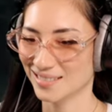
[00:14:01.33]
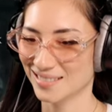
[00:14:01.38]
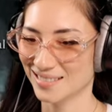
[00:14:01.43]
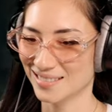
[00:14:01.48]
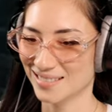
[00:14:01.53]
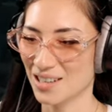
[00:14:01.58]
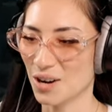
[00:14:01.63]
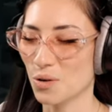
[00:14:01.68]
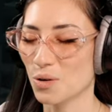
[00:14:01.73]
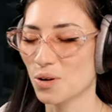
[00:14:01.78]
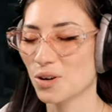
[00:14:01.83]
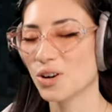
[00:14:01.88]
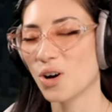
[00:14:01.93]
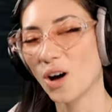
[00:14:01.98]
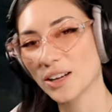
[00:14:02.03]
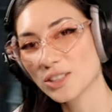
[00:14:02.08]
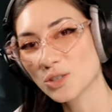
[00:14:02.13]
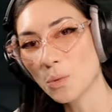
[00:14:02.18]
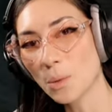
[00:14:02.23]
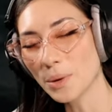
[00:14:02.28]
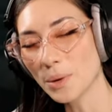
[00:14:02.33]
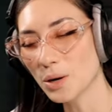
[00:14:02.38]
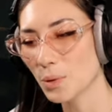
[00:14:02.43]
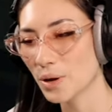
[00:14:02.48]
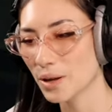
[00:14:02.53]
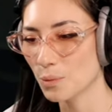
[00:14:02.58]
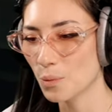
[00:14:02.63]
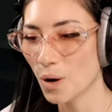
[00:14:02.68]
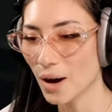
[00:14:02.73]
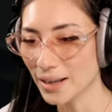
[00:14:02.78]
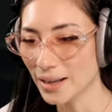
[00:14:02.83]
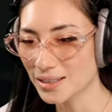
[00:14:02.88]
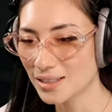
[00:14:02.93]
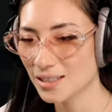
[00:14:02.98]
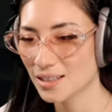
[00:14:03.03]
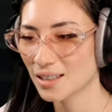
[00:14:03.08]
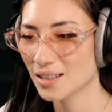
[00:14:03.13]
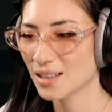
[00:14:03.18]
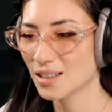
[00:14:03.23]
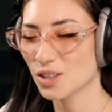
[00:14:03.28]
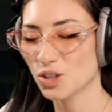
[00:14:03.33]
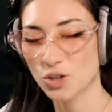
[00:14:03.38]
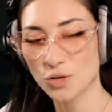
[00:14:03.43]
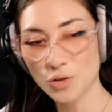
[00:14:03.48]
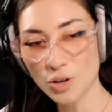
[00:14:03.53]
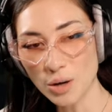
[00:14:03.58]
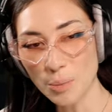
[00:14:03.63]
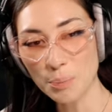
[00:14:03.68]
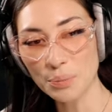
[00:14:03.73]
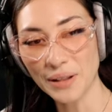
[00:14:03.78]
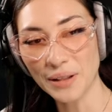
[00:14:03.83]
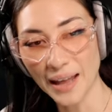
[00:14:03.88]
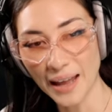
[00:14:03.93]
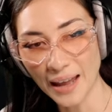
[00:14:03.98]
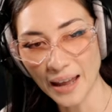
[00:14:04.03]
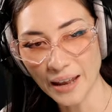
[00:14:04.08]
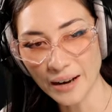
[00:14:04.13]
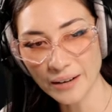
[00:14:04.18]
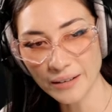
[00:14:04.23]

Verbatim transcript: Oh, God. You want me to wait? What? You've got a plan?